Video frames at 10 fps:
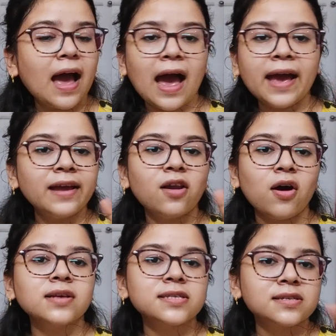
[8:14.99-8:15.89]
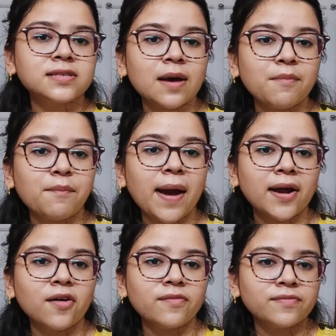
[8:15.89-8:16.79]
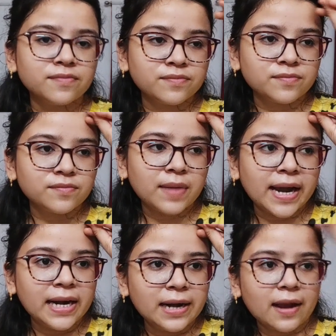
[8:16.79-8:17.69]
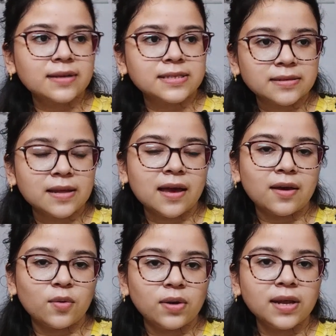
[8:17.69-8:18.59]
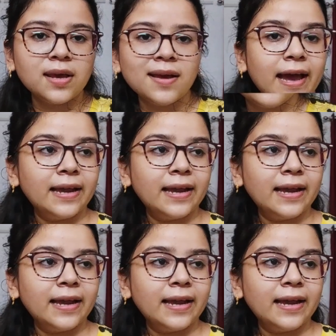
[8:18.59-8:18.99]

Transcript: I lost some part of my interest there only.